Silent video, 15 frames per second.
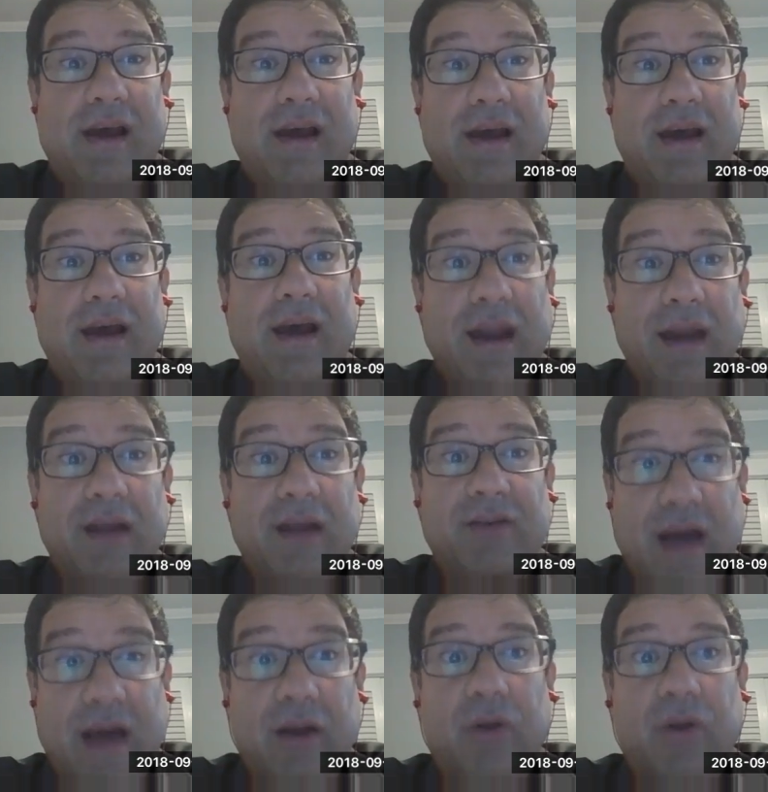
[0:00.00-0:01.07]
And then I
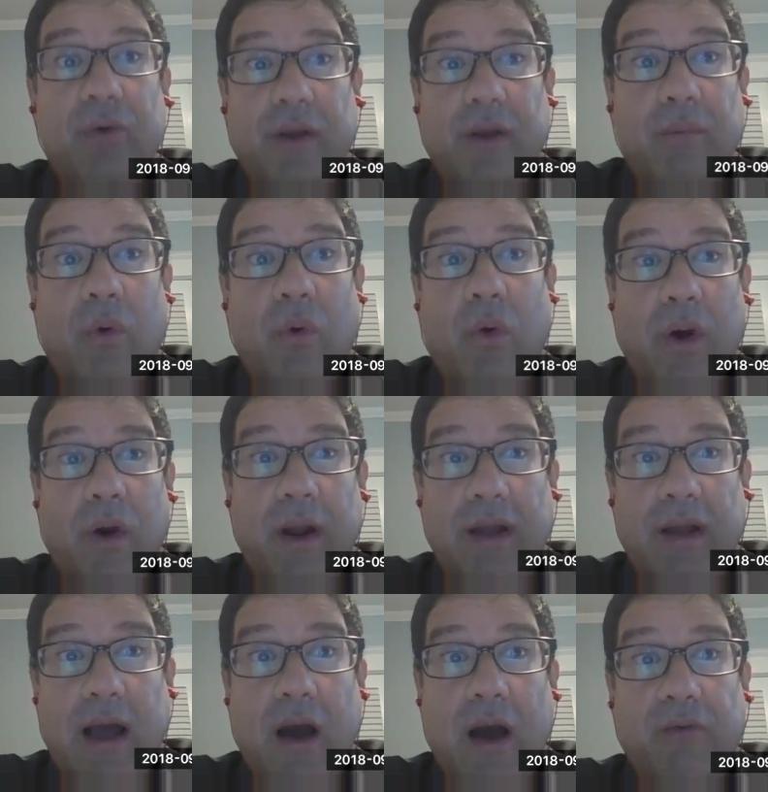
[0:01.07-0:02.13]
start looking more at
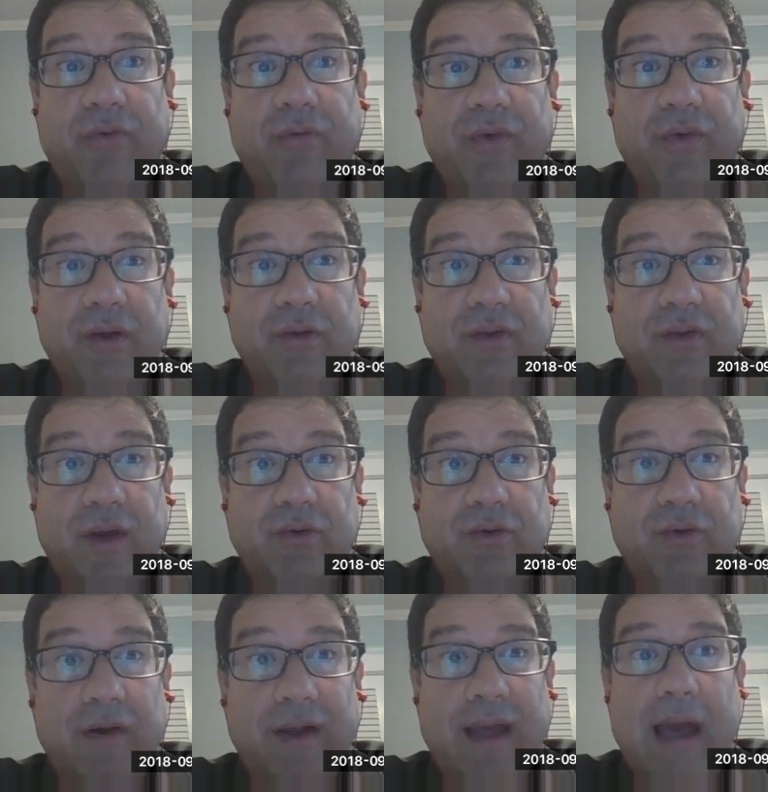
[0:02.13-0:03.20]
how things
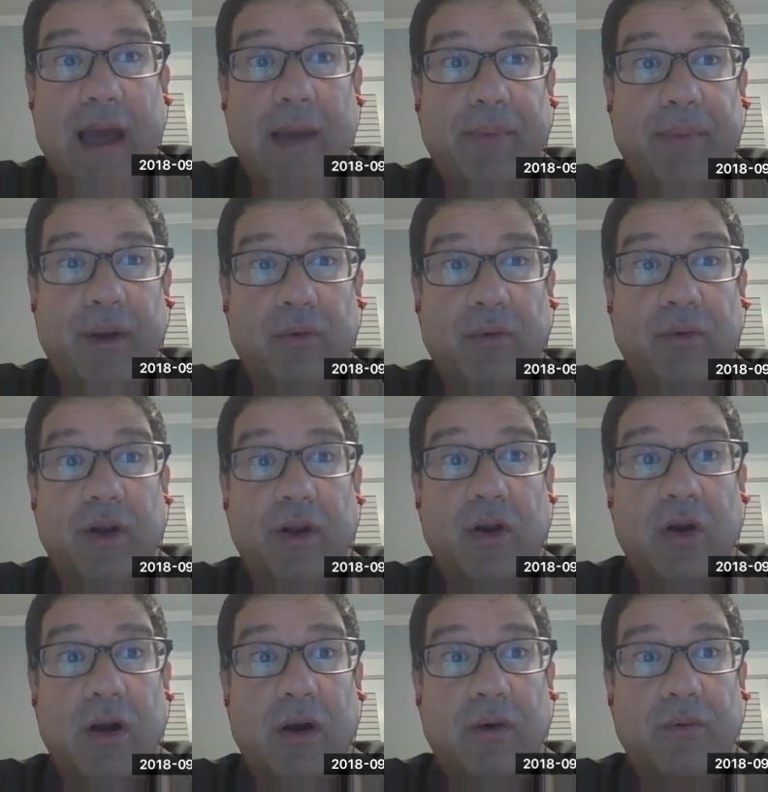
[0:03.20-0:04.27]
actually happen on the
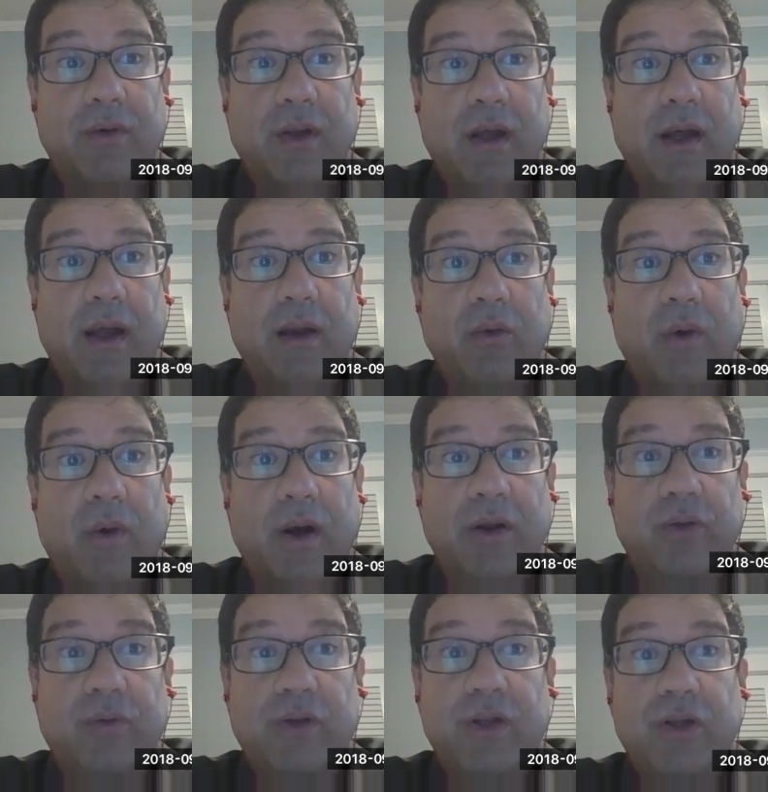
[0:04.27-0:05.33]
ground and what
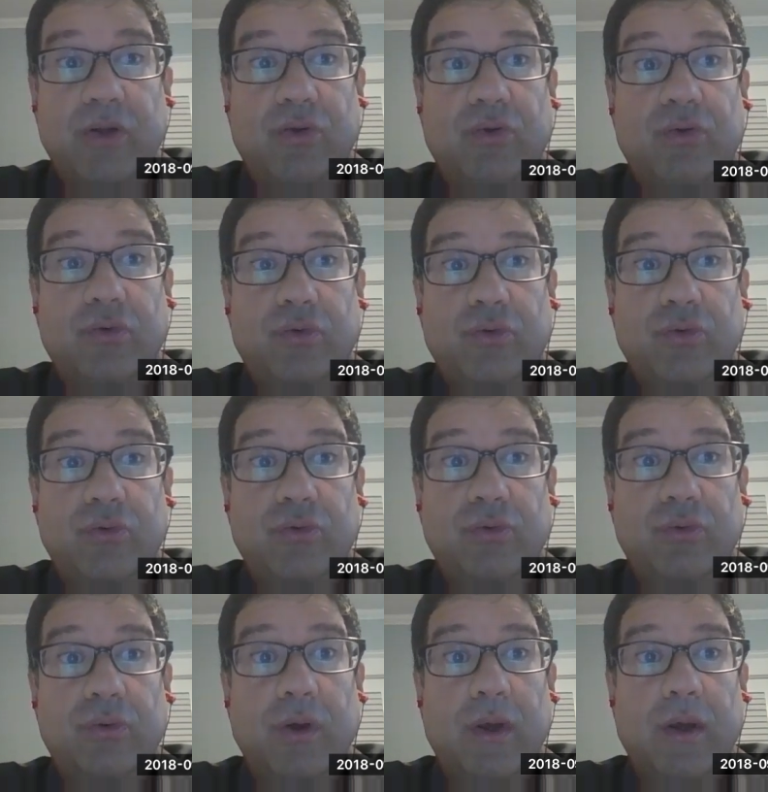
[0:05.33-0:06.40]
you need to do